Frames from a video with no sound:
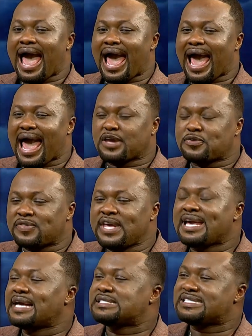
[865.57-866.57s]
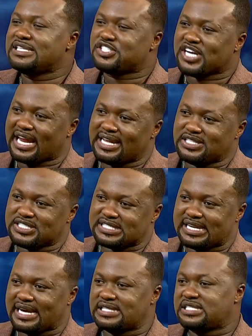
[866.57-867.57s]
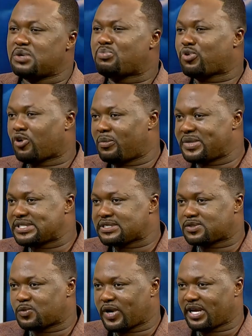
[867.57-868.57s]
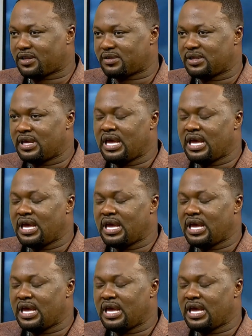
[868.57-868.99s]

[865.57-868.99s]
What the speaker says: I think I see challenges and I see promise as well.